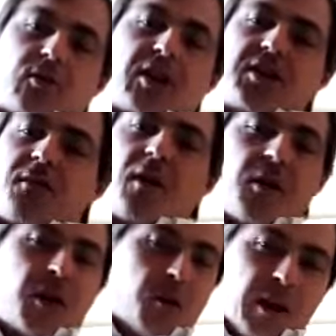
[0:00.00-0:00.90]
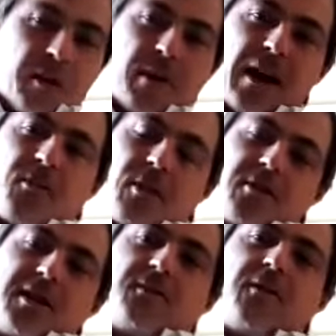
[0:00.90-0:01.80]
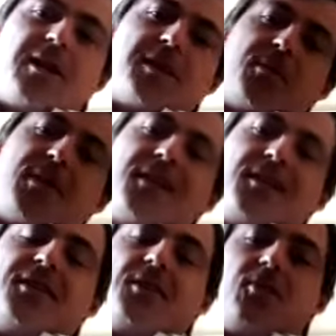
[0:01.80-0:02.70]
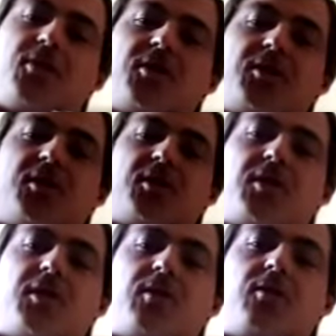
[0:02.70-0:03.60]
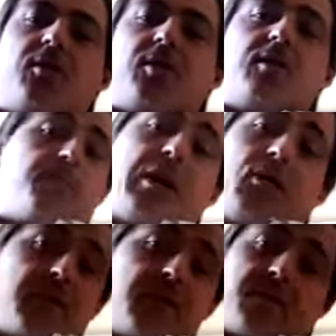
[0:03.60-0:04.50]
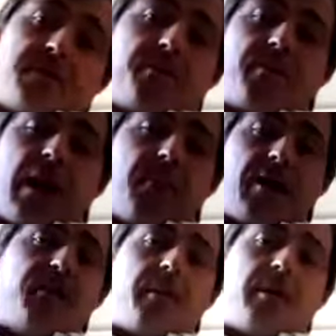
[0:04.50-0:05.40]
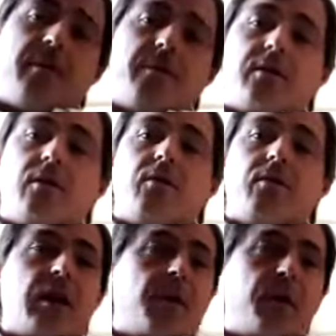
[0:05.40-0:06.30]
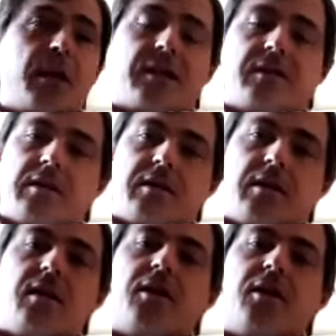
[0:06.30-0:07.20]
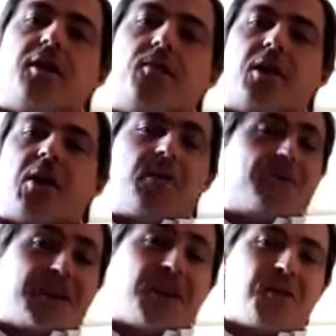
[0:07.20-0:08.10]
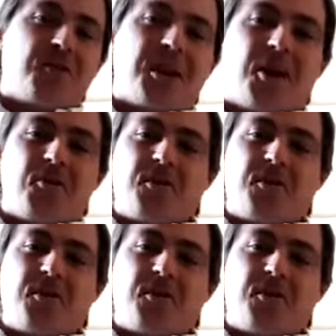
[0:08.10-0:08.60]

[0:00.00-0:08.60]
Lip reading: just a very quick background: as Villa Spalletti was built by my family, so nothing existed here where I'm sitting right now